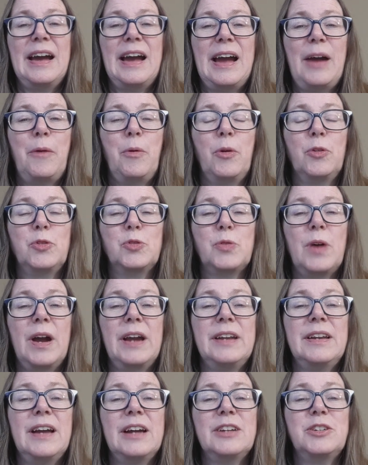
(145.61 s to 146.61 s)
I will
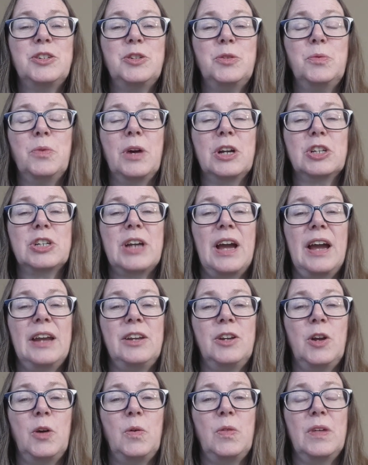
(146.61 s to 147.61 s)
try not to rush. I
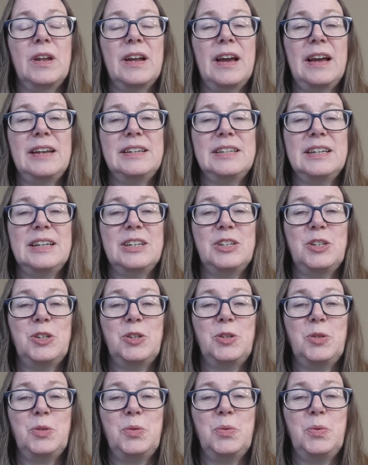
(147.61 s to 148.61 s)
know that I tend
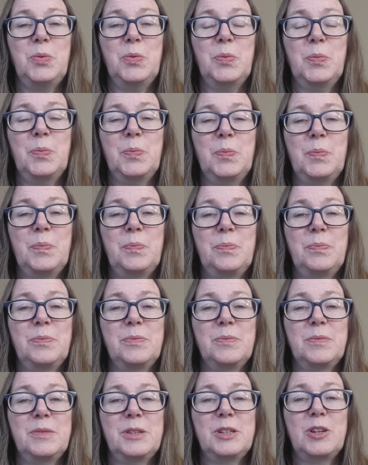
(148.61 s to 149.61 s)
to
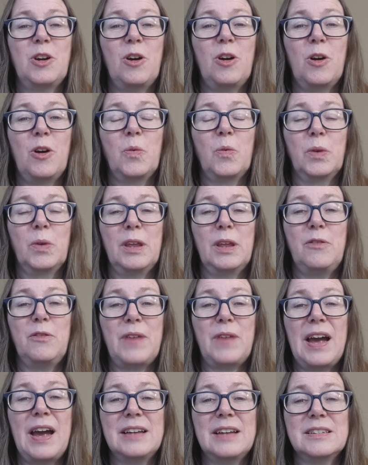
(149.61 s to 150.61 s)
talk really
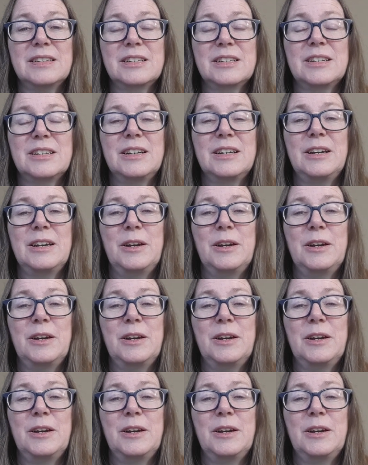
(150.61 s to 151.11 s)
fast